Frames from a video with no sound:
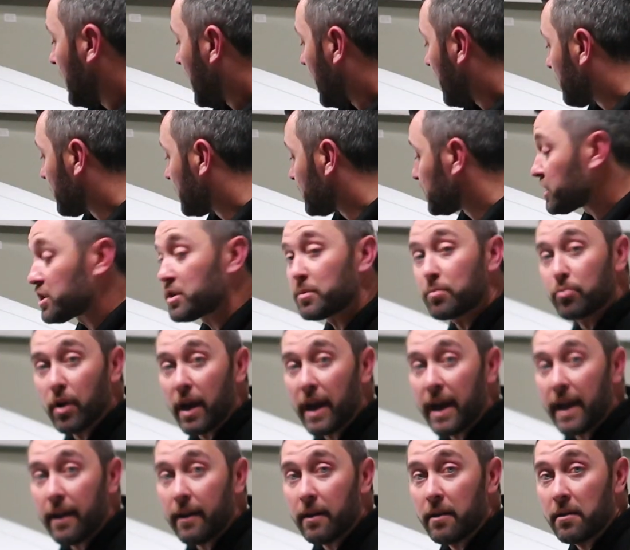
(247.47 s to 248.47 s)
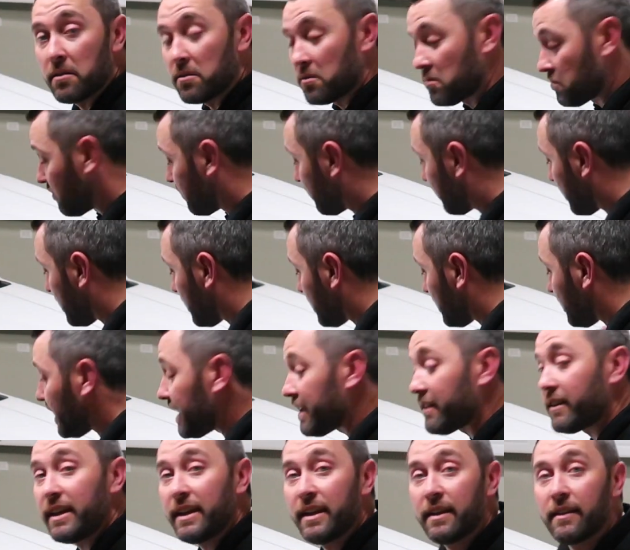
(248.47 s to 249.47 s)
I'm going to spray it very
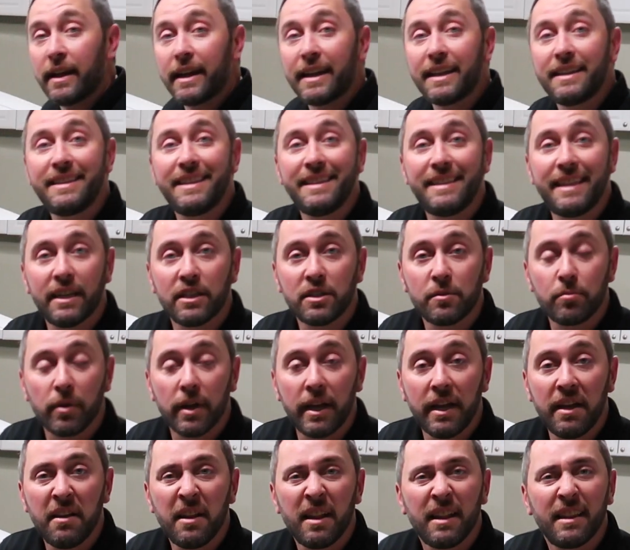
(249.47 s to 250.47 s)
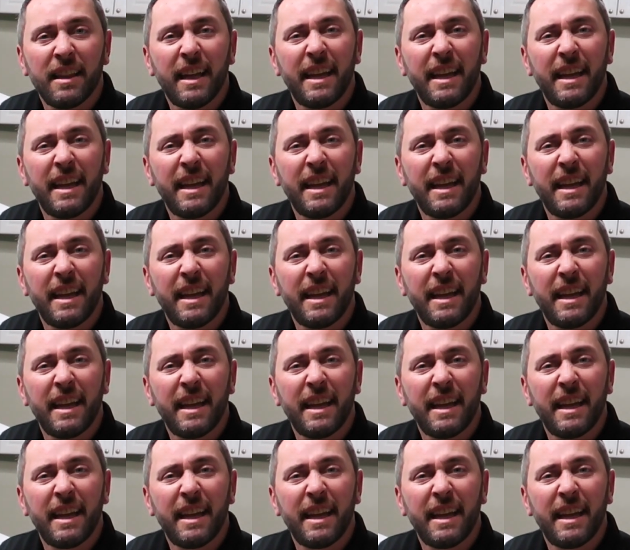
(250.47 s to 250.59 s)
lightly, like a detail spray.